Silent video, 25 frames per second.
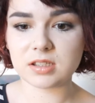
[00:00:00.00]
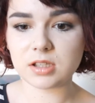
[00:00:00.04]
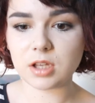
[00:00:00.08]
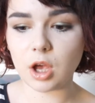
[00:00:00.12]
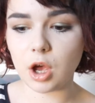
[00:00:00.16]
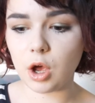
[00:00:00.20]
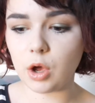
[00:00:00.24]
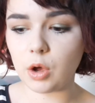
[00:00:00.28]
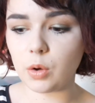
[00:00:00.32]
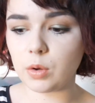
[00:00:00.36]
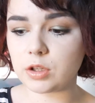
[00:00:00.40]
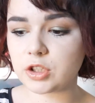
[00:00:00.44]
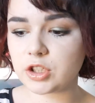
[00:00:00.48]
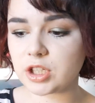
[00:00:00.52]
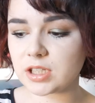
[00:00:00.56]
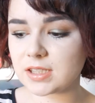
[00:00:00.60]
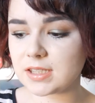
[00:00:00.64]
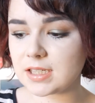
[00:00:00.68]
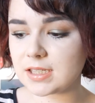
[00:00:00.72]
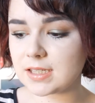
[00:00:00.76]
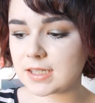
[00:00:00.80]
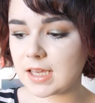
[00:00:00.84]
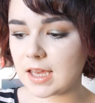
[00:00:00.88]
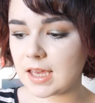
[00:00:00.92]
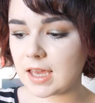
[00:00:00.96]
so
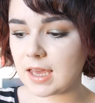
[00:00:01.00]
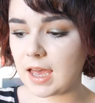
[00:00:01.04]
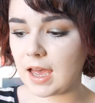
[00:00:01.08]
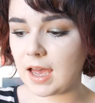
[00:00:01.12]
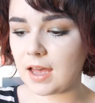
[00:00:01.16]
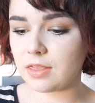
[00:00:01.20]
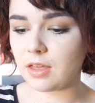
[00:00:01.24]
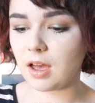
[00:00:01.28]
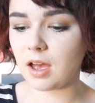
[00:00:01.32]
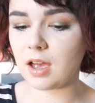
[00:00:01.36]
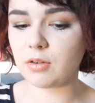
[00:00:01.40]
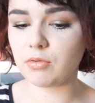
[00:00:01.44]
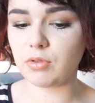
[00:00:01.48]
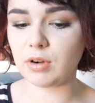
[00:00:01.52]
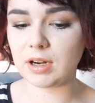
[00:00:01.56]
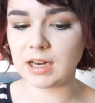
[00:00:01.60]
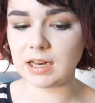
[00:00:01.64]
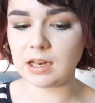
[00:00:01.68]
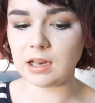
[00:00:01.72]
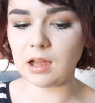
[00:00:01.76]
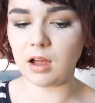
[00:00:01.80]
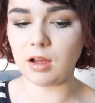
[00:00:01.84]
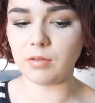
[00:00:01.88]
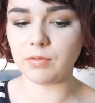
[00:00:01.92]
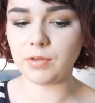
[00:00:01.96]
just the skincare that I
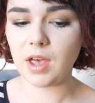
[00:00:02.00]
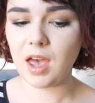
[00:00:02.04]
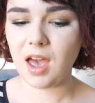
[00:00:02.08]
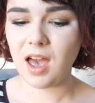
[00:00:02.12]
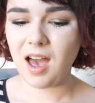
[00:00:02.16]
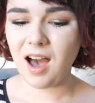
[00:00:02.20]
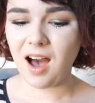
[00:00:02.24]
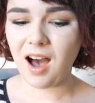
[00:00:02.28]
really love.